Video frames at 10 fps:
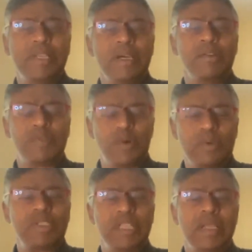here, of
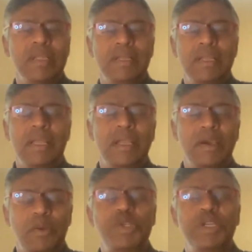course, the
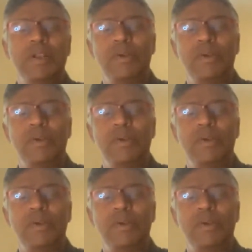crucial